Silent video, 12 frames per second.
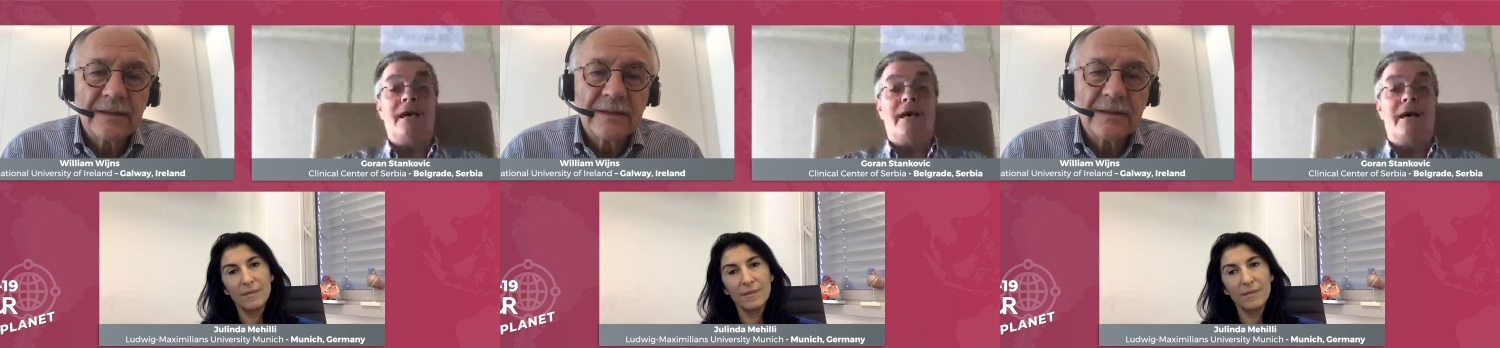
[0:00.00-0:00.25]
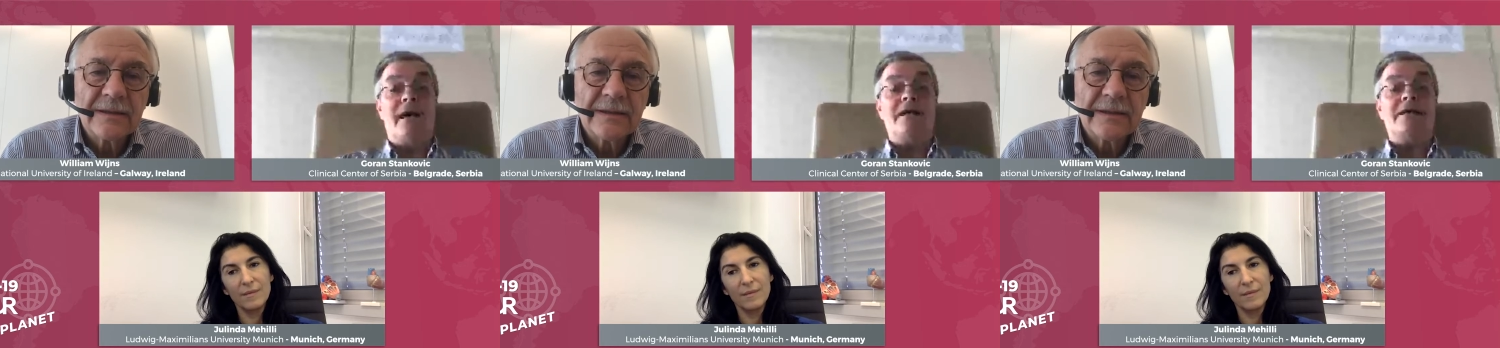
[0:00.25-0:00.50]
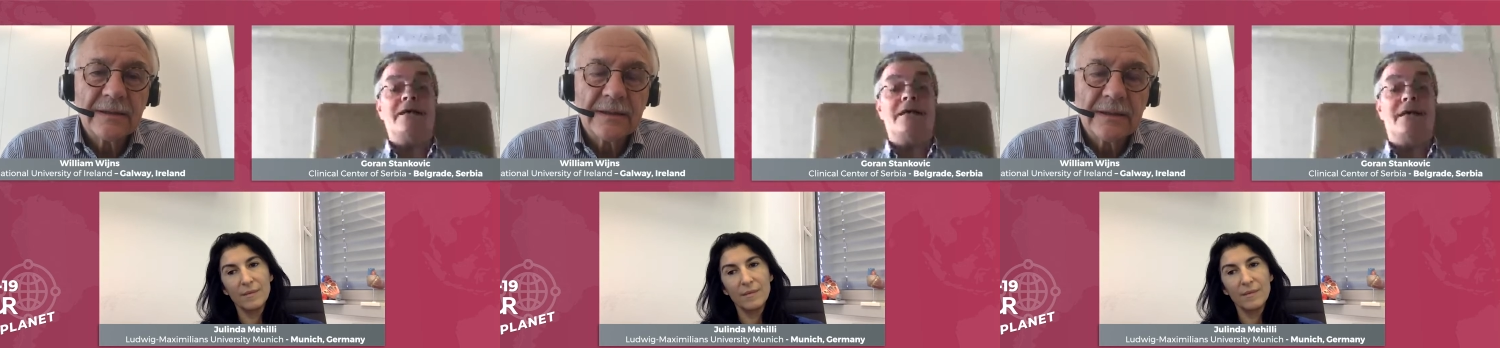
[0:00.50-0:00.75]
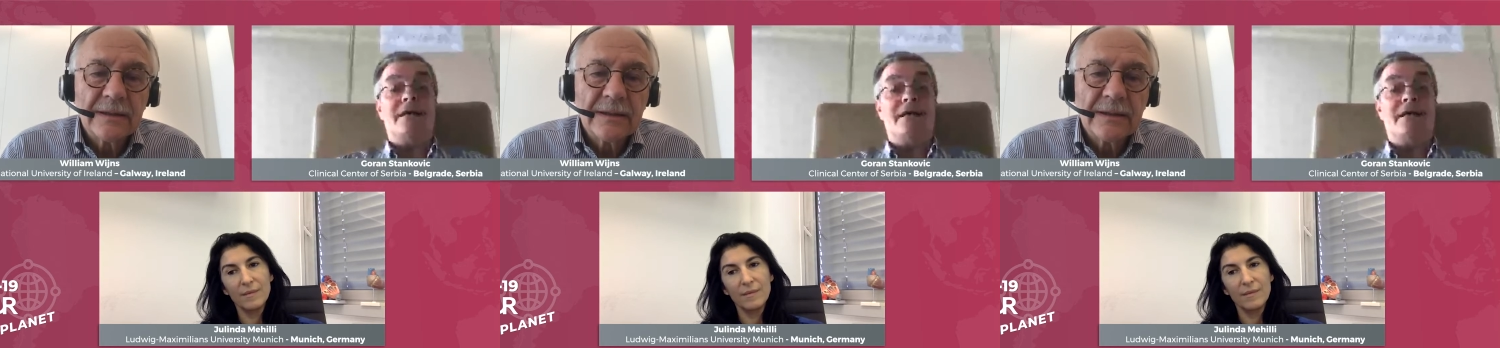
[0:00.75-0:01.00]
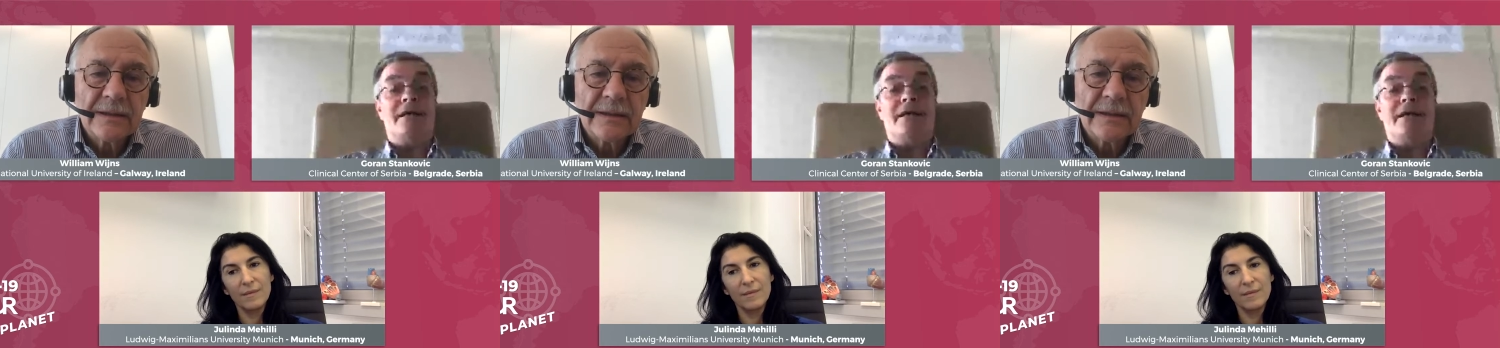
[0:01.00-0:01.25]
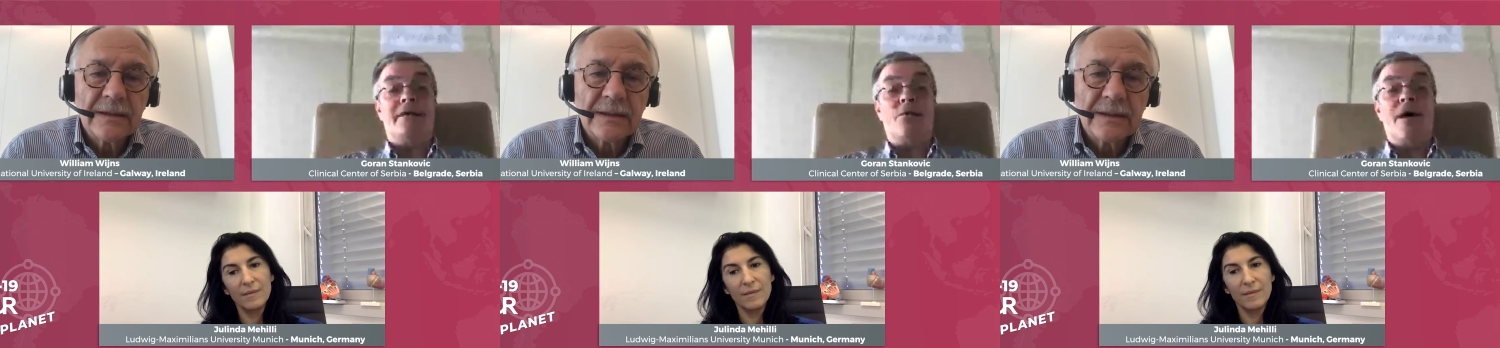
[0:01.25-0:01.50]
Speaker 1: as uh,
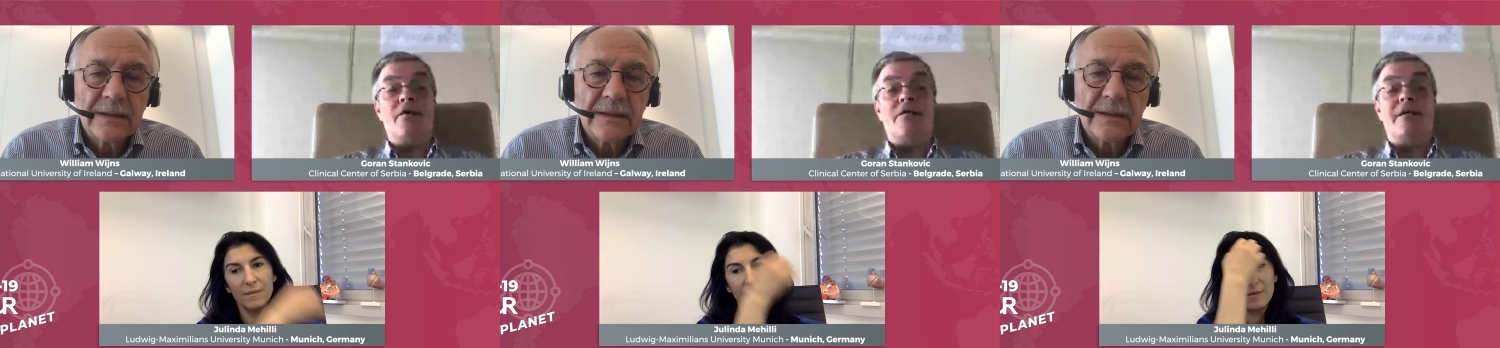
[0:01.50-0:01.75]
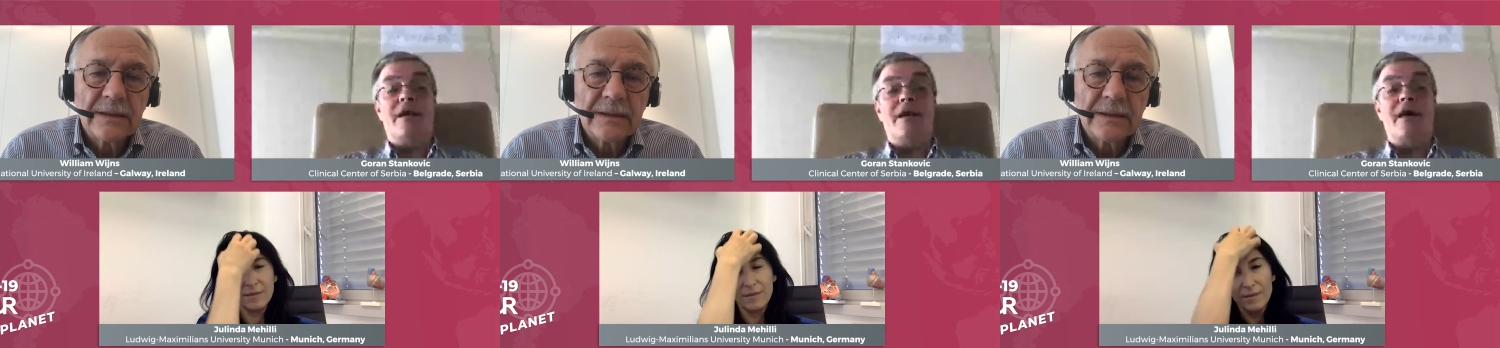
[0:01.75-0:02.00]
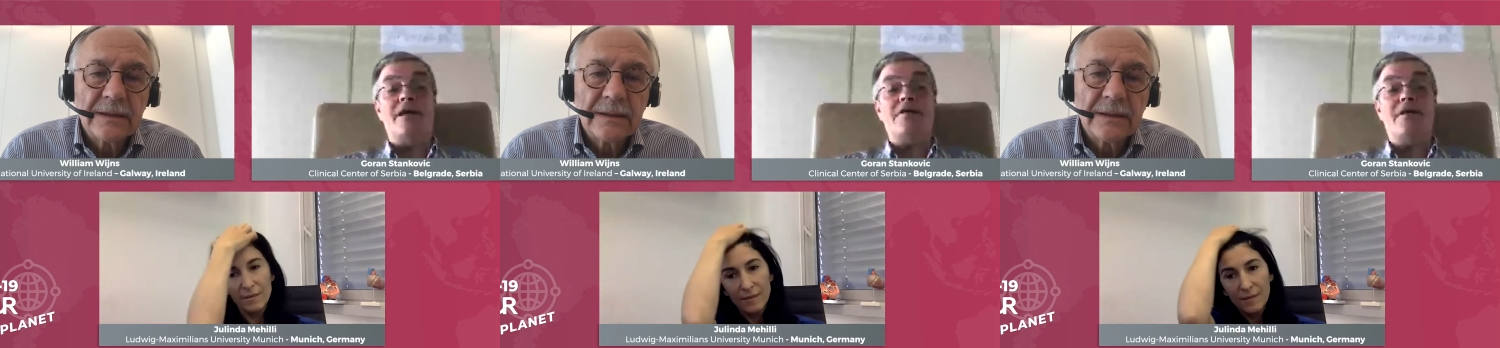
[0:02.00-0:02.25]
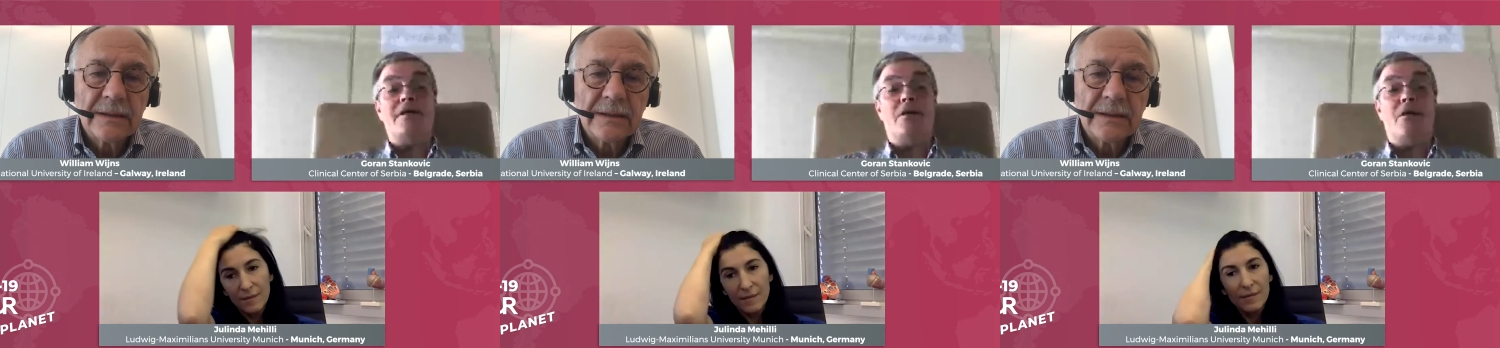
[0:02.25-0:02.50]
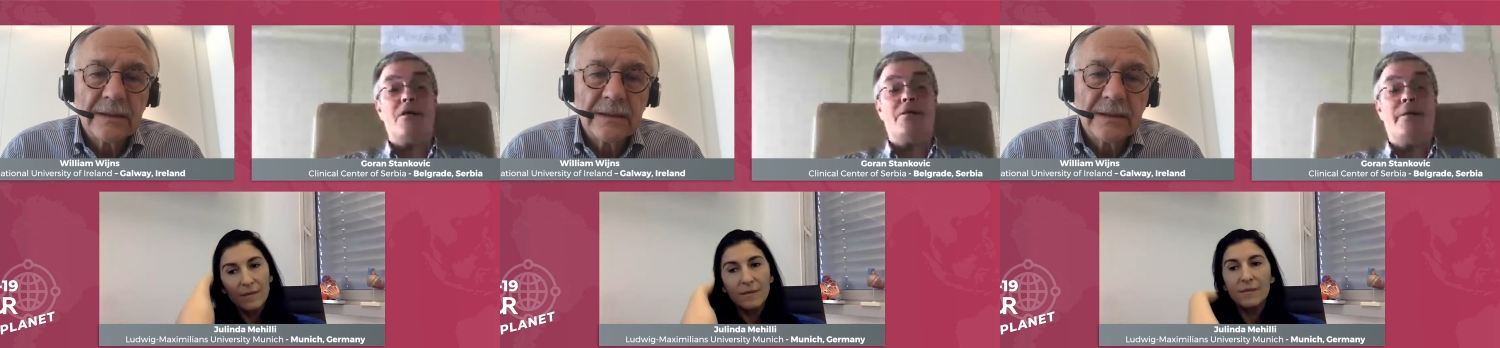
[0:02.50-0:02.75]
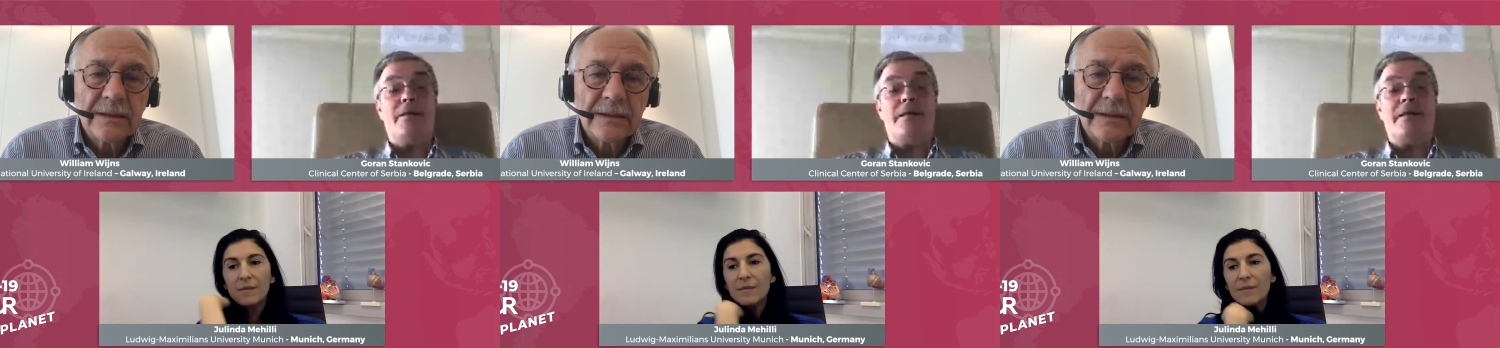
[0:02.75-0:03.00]
one of the largest
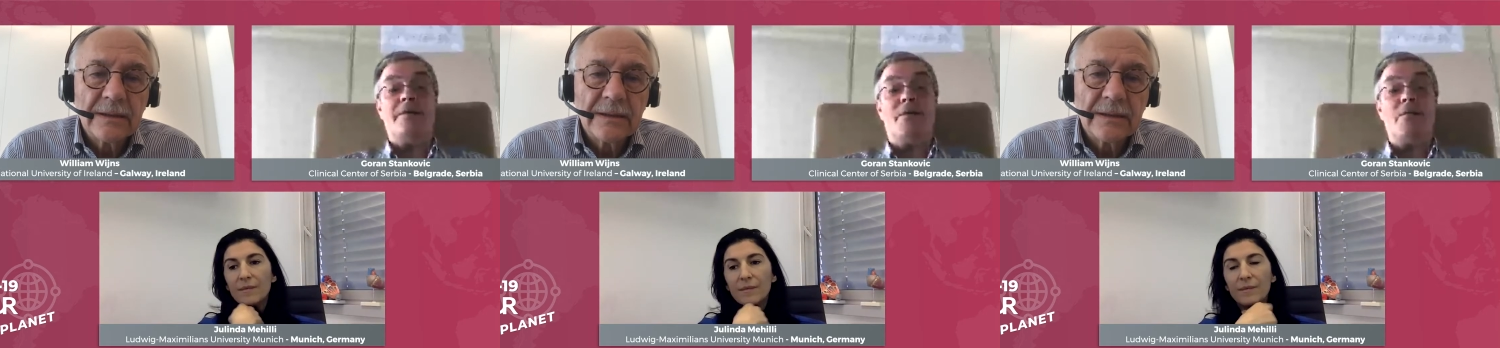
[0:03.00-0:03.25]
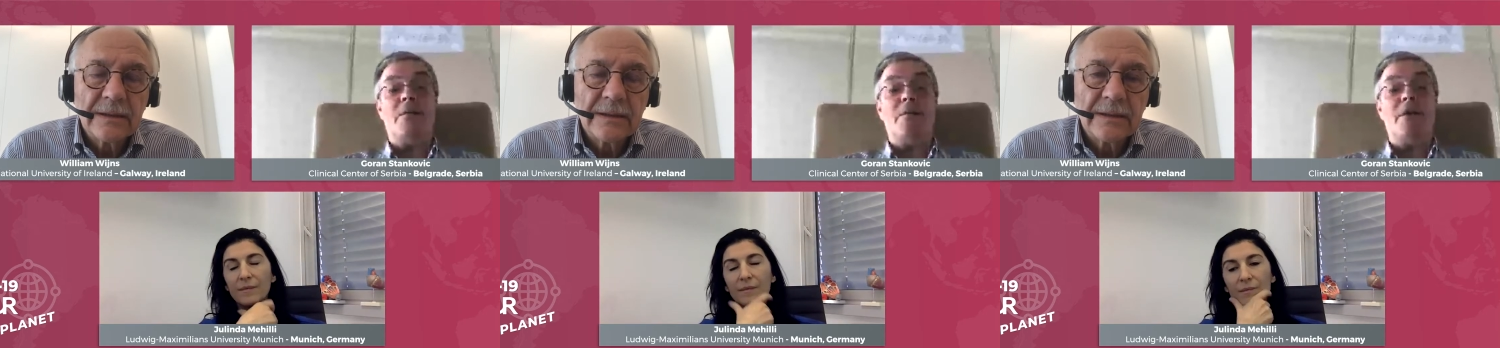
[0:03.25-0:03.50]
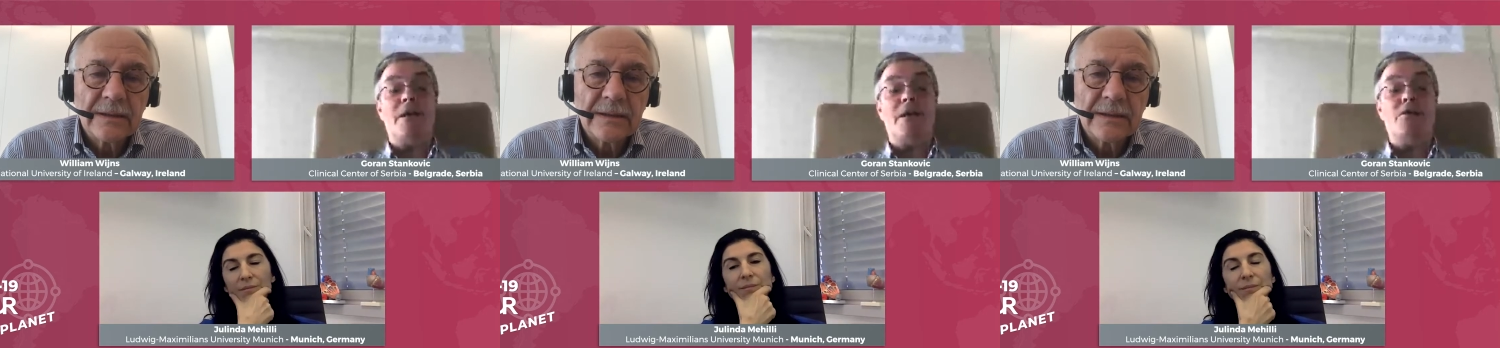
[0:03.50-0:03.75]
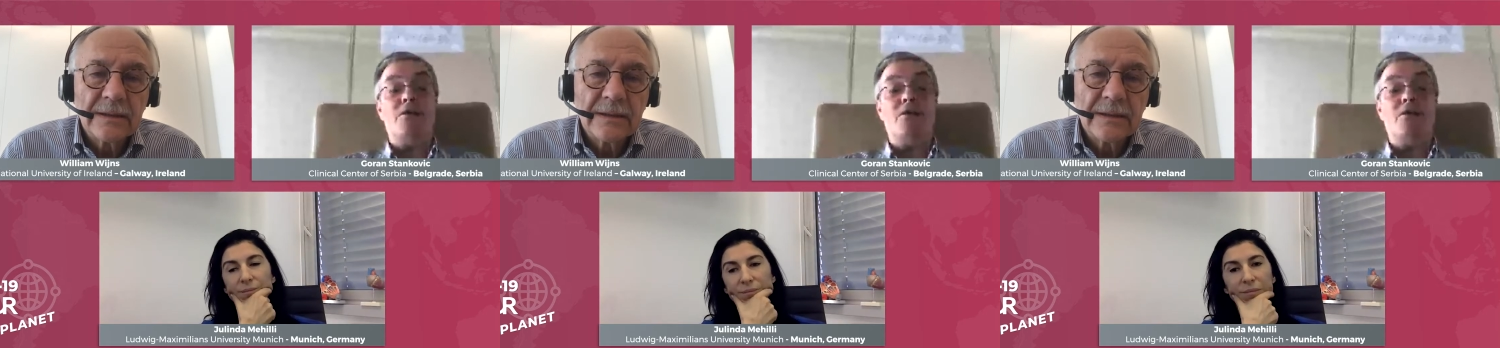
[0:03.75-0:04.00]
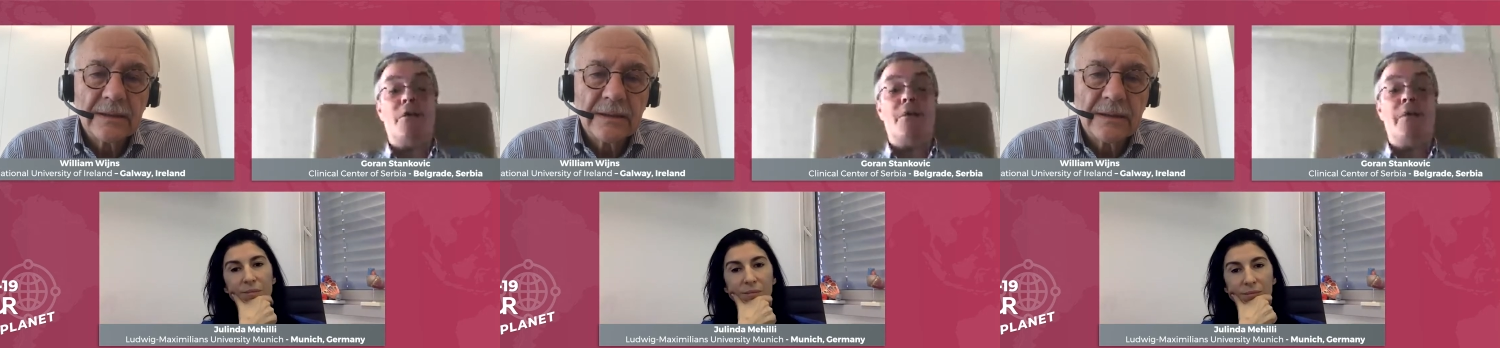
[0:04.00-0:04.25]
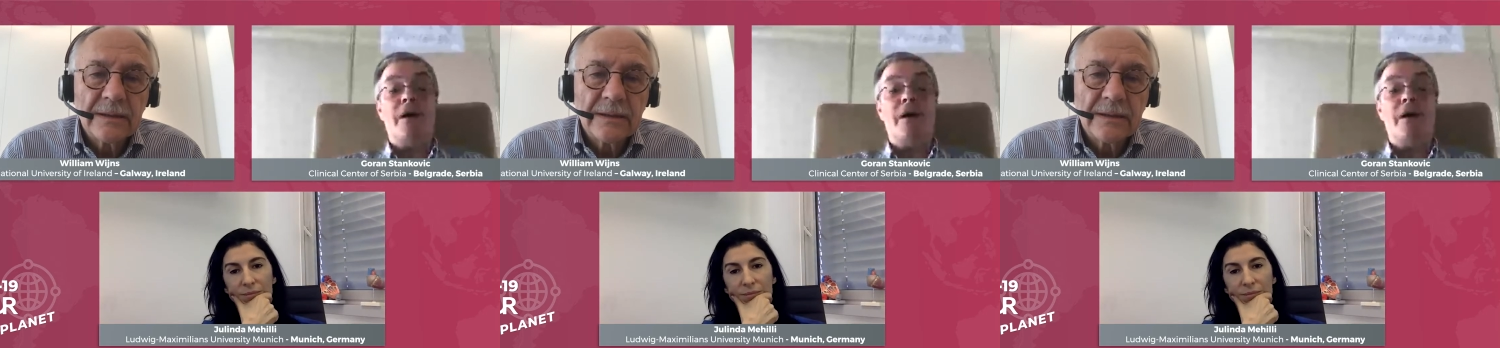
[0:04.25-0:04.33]
hospitals probably in Europe